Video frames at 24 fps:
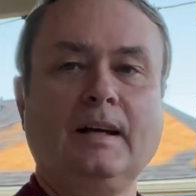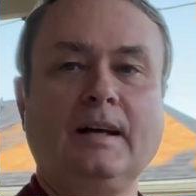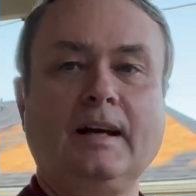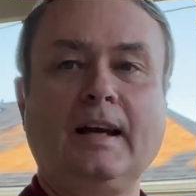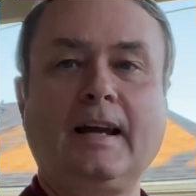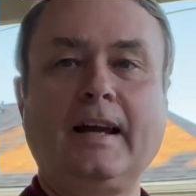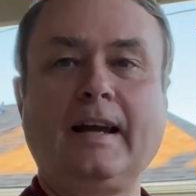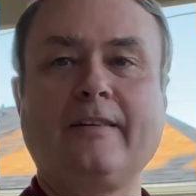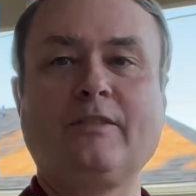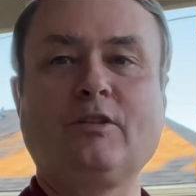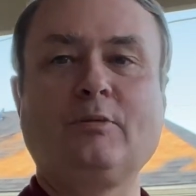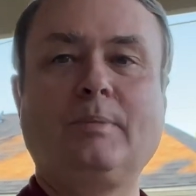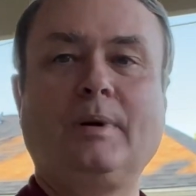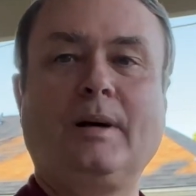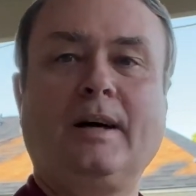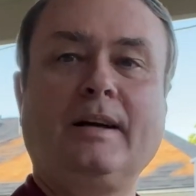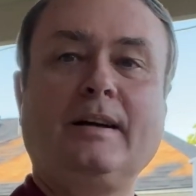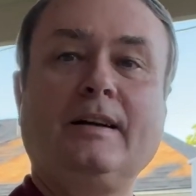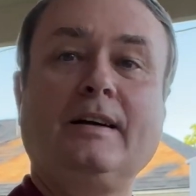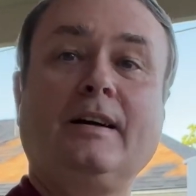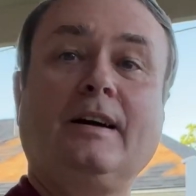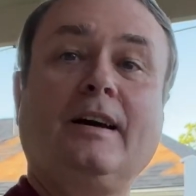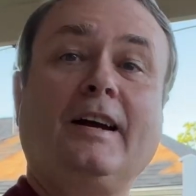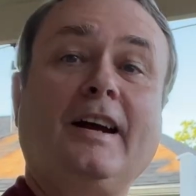Hey
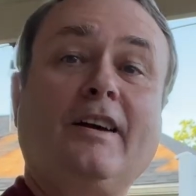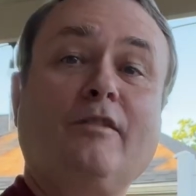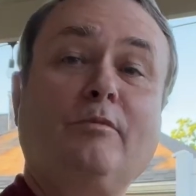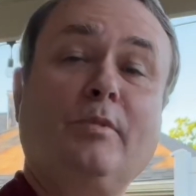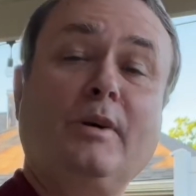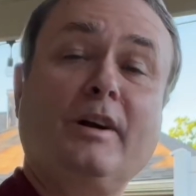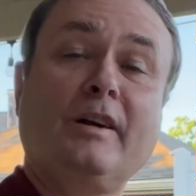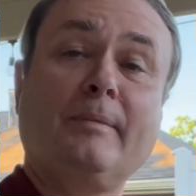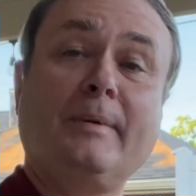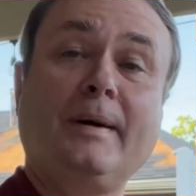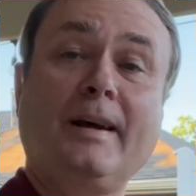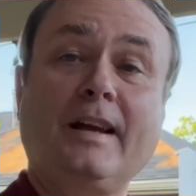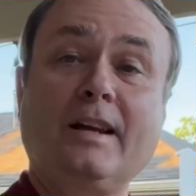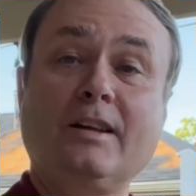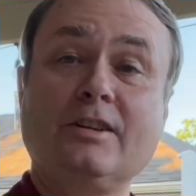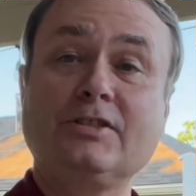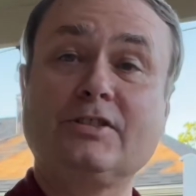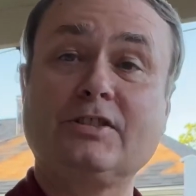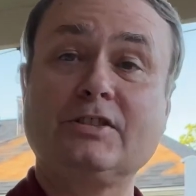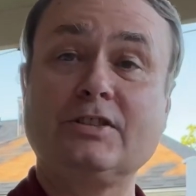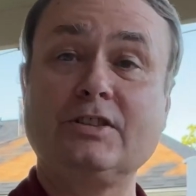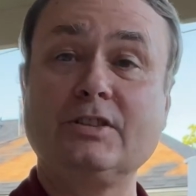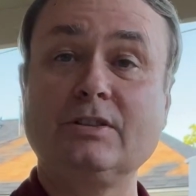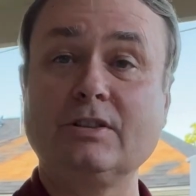everybody, hope everybody
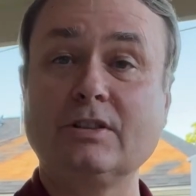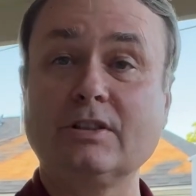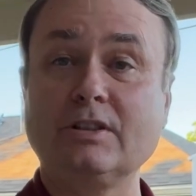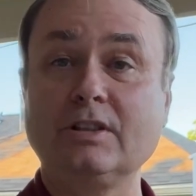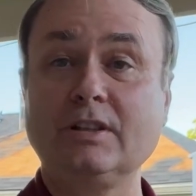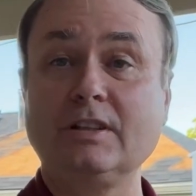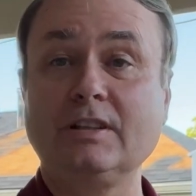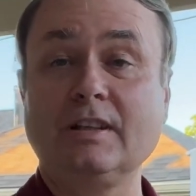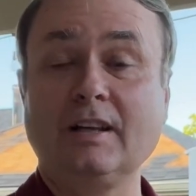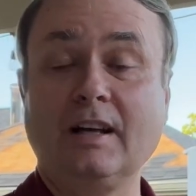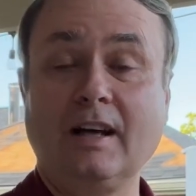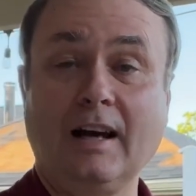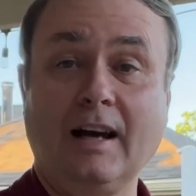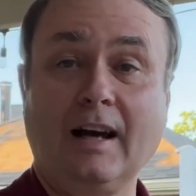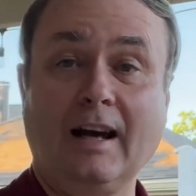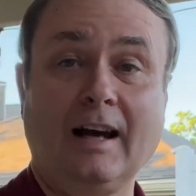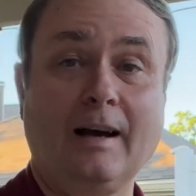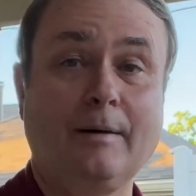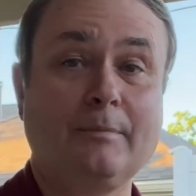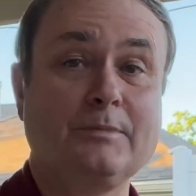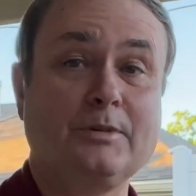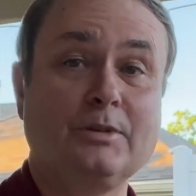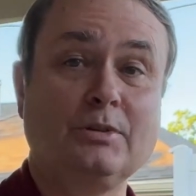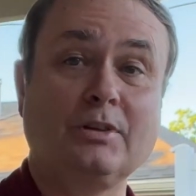else is doing good.
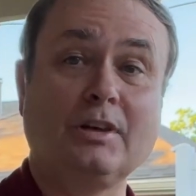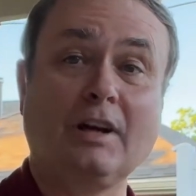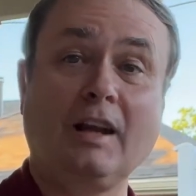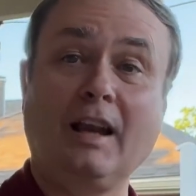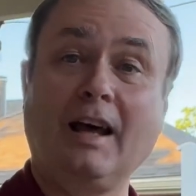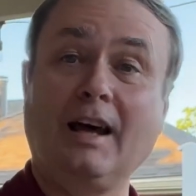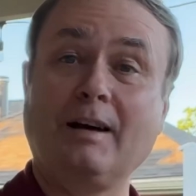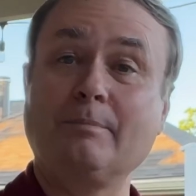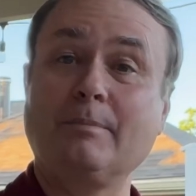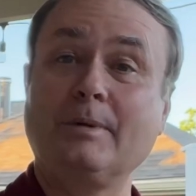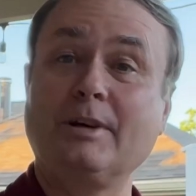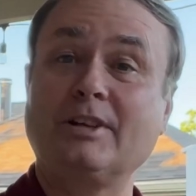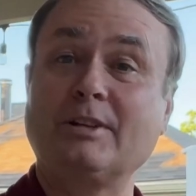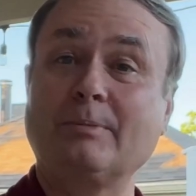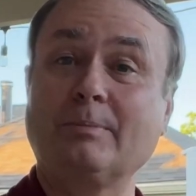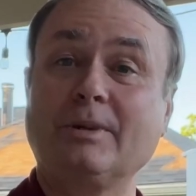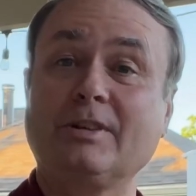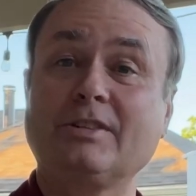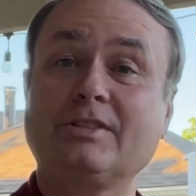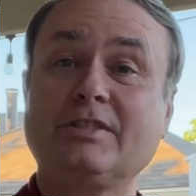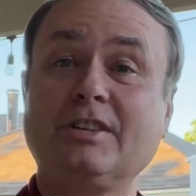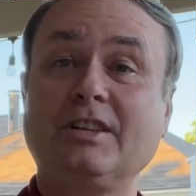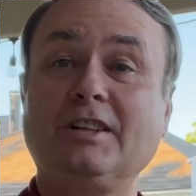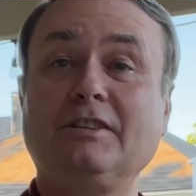I'm doing a lot better
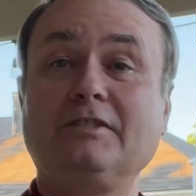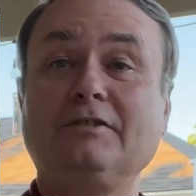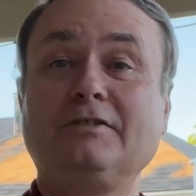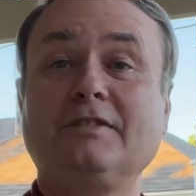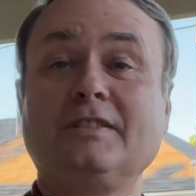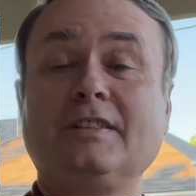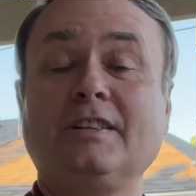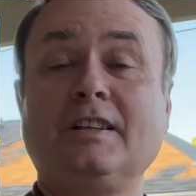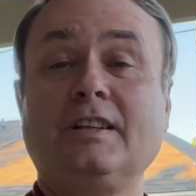myself.